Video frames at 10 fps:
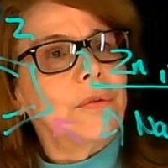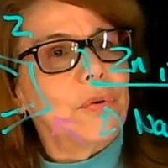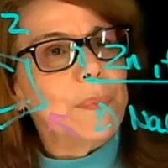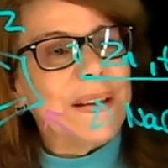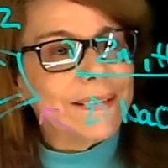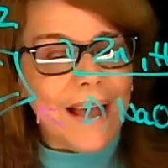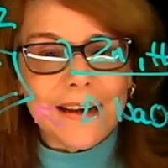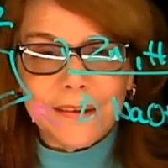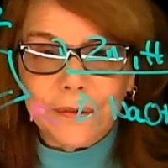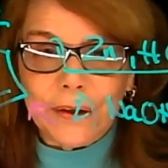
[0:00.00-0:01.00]
group is
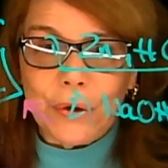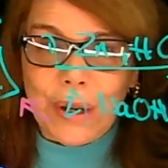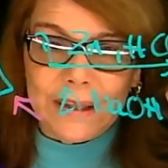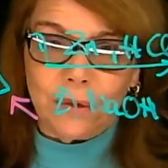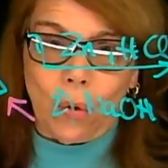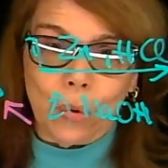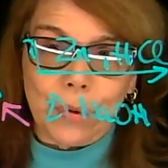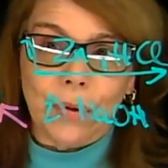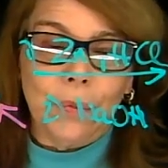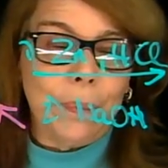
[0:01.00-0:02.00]
activator and
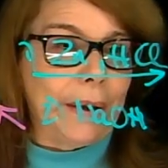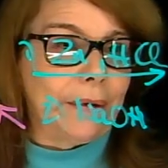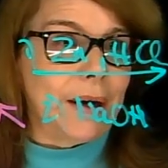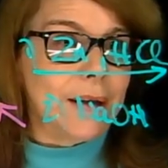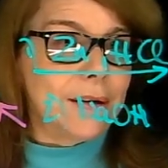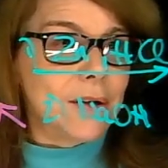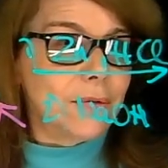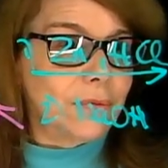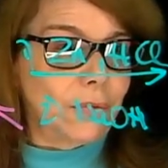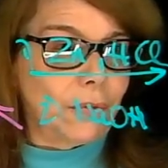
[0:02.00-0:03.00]
ortho-para
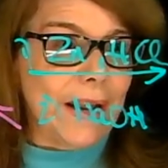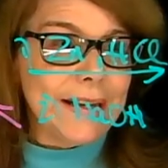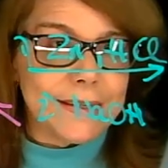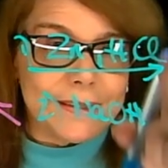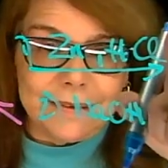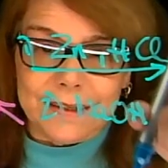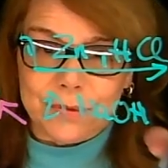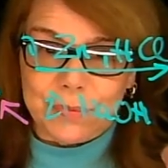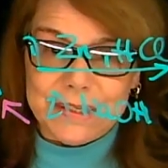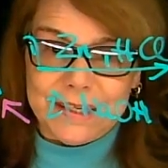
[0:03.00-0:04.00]
directing,
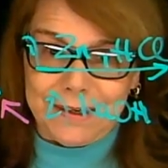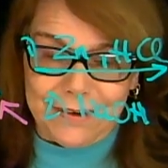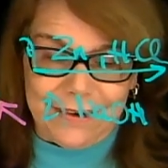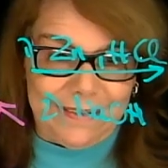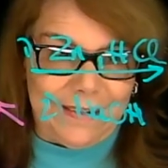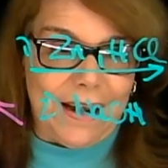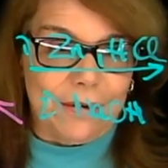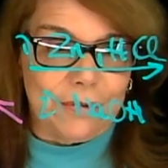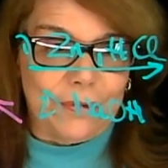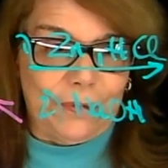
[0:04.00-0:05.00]
as we see here in the
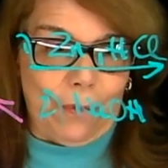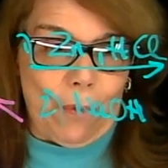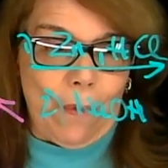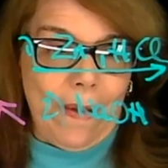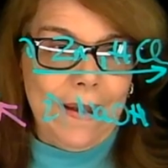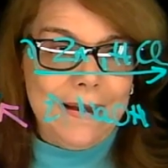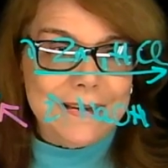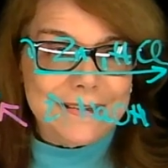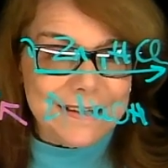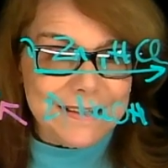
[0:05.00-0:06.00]
arrows. So
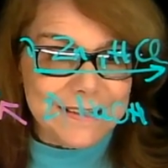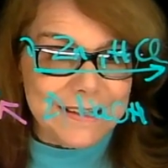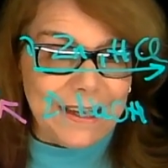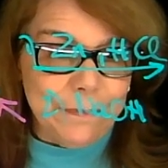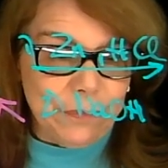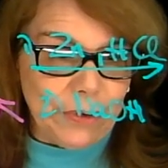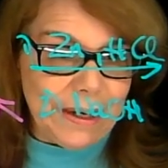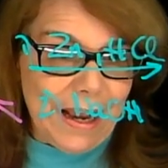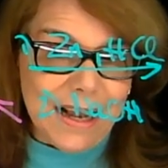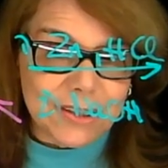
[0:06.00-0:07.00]
the same
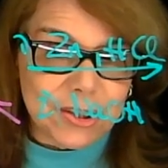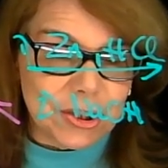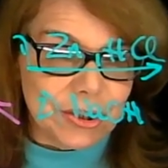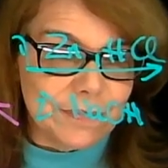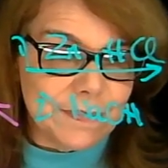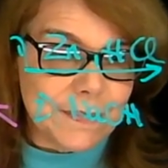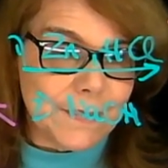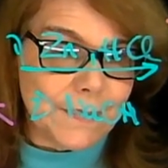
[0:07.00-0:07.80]
reaction,